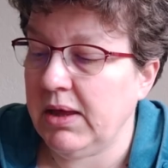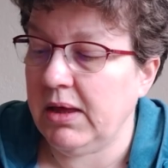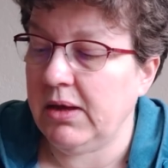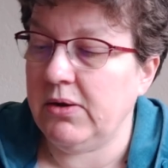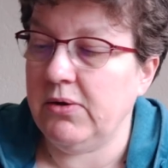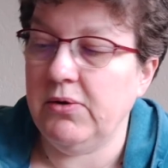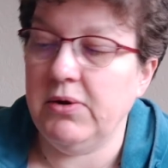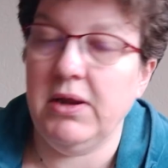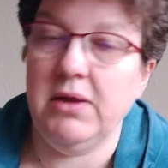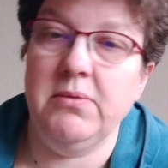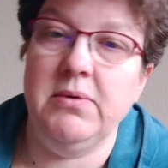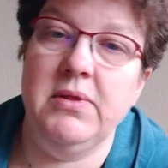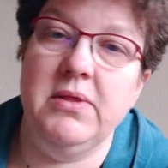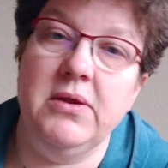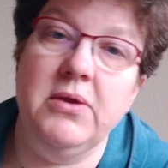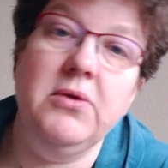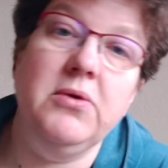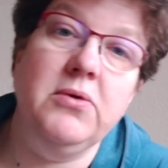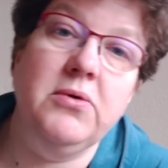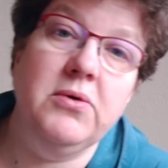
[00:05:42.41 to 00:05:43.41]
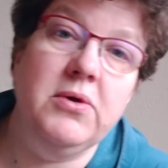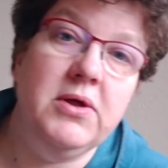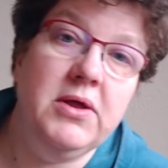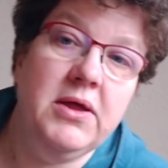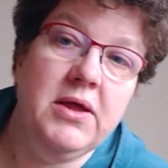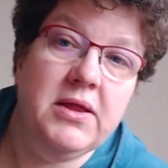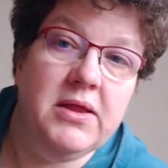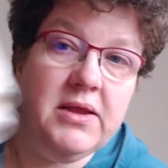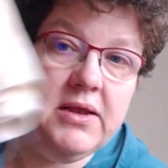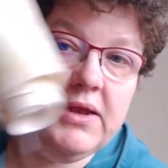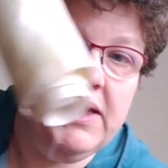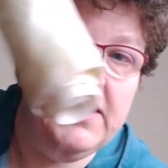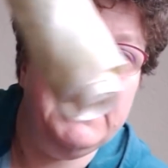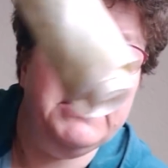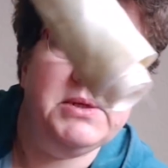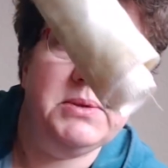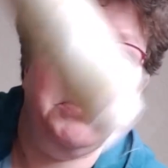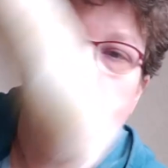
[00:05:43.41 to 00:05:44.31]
including with the latest